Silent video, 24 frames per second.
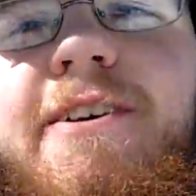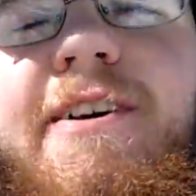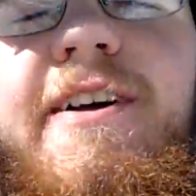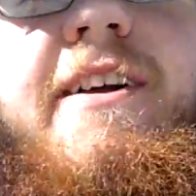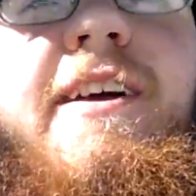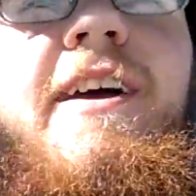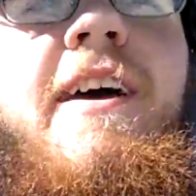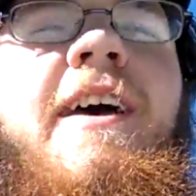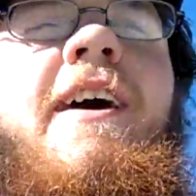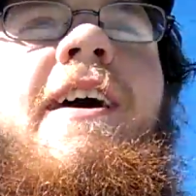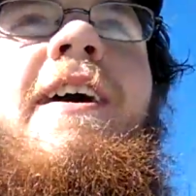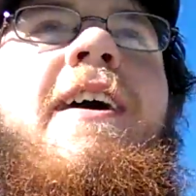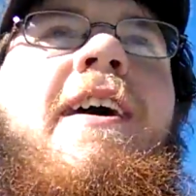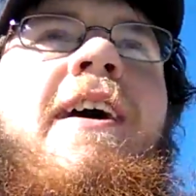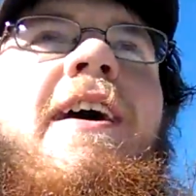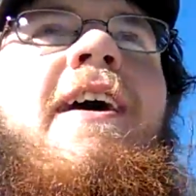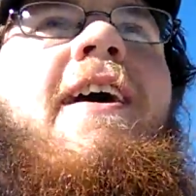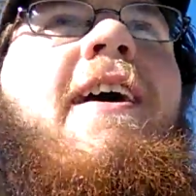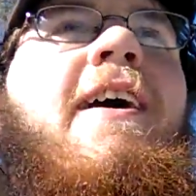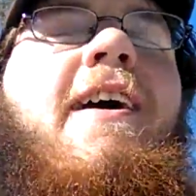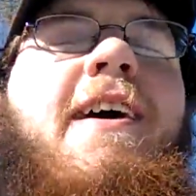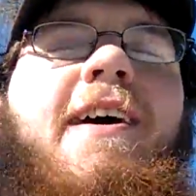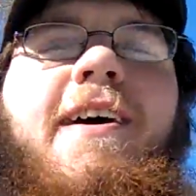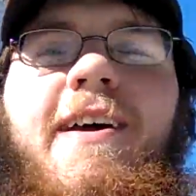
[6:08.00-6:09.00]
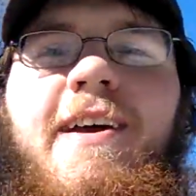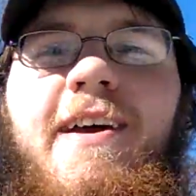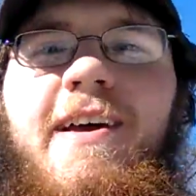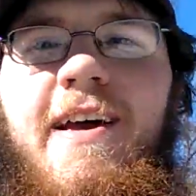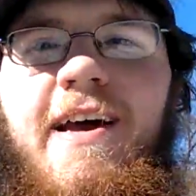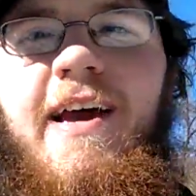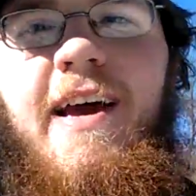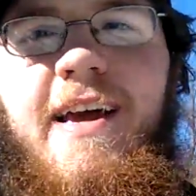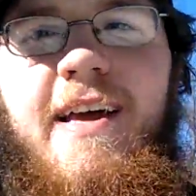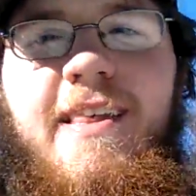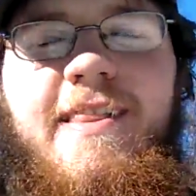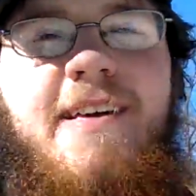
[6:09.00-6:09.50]
truck.
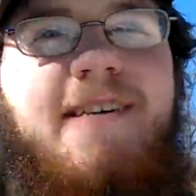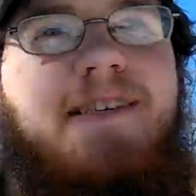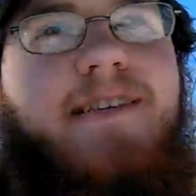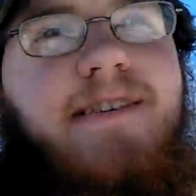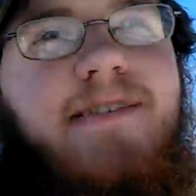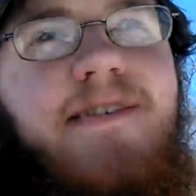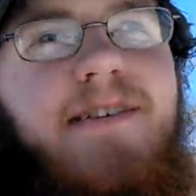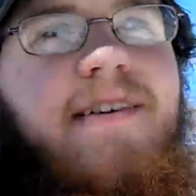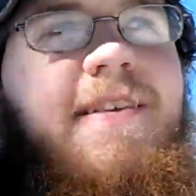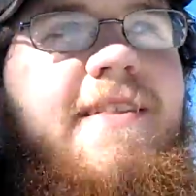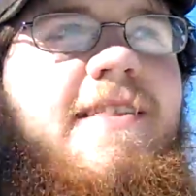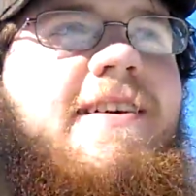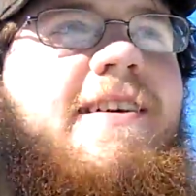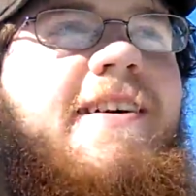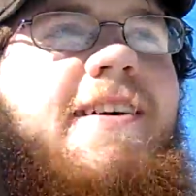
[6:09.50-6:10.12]
And they start at